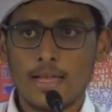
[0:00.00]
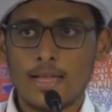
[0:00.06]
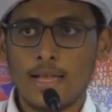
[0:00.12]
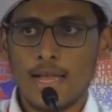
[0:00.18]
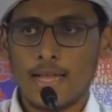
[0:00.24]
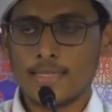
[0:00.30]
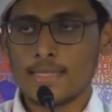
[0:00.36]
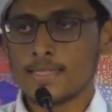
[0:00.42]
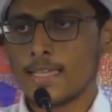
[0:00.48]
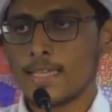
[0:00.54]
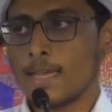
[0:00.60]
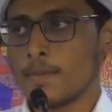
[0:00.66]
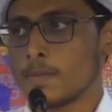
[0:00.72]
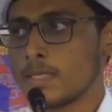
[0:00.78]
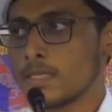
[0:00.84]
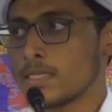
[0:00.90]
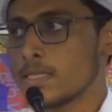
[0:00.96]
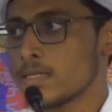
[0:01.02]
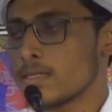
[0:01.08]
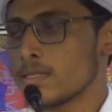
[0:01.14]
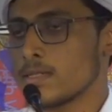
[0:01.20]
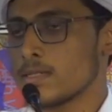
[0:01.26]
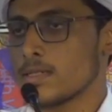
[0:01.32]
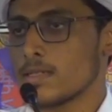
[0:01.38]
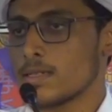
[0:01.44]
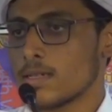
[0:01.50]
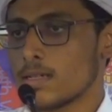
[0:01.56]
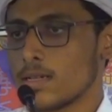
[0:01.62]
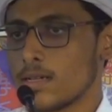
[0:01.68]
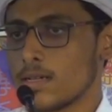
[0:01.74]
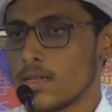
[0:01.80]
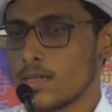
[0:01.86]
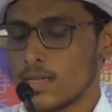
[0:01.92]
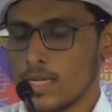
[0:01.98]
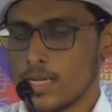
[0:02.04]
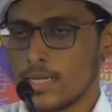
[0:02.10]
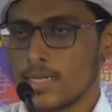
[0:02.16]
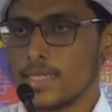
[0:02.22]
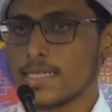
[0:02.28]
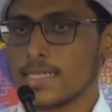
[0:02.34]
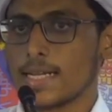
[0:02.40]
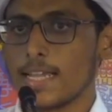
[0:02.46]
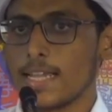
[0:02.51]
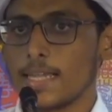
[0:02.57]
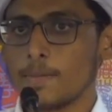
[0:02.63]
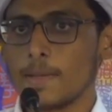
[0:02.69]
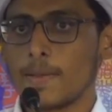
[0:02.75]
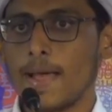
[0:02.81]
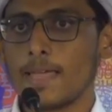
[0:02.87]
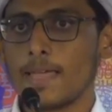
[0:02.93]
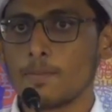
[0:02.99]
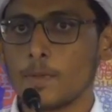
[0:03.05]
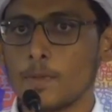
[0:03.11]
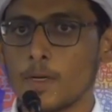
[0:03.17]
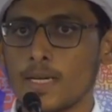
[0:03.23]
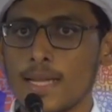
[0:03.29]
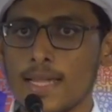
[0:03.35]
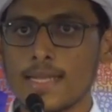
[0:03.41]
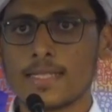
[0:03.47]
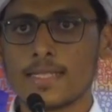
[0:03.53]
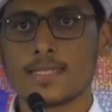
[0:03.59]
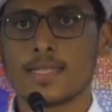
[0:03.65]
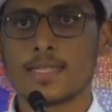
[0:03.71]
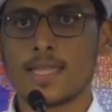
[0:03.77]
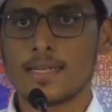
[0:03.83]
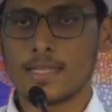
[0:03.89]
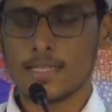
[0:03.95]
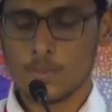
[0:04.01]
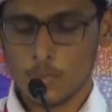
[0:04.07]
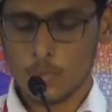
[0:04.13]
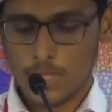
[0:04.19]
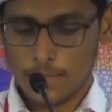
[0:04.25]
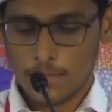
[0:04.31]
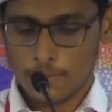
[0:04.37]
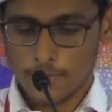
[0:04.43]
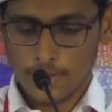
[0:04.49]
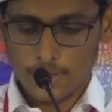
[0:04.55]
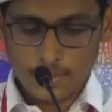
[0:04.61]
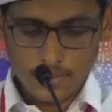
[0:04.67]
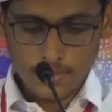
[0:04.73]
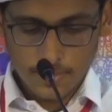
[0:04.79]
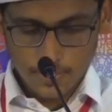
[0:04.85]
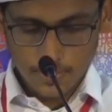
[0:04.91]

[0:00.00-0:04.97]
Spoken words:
And the chapters describing hypocrites, that is munafiqs,